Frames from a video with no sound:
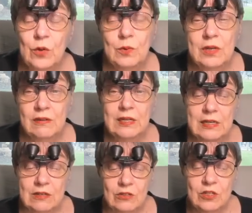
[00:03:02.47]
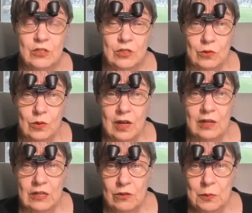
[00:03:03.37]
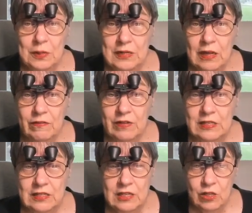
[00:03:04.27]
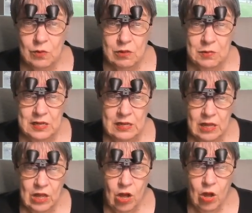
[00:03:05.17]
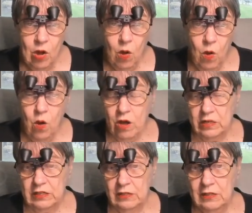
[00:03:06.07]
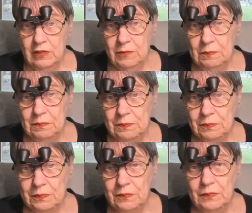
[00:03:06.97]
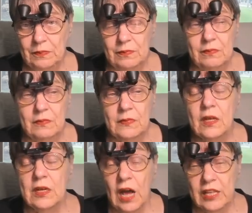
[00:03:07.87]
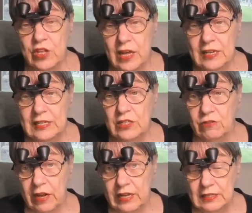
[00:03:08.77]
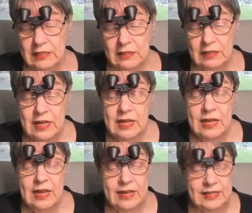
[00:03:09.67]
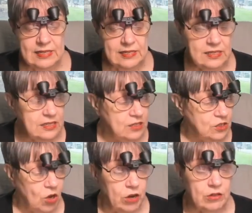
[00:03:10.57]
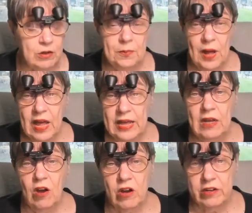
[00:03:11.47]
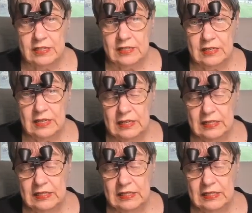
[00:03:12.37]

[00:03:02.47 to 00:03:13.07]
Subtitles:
We are here to do a little bit of a stitch with me on God Shed His Grace. And this is the chart by Artisy.